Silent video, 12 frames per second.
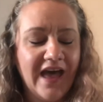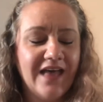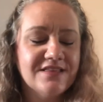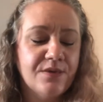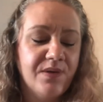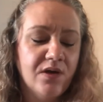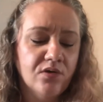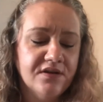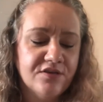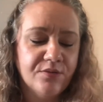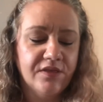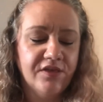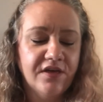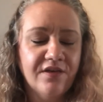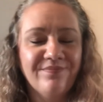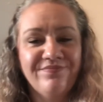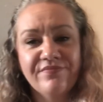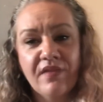To be honest with you,
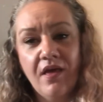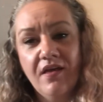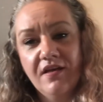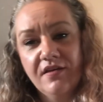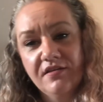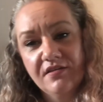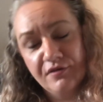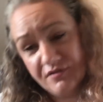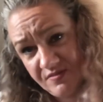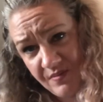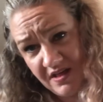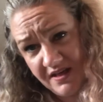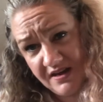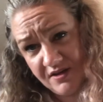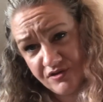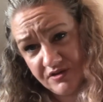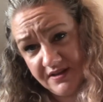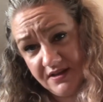you could smell it
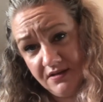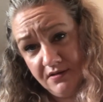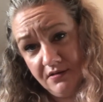initially,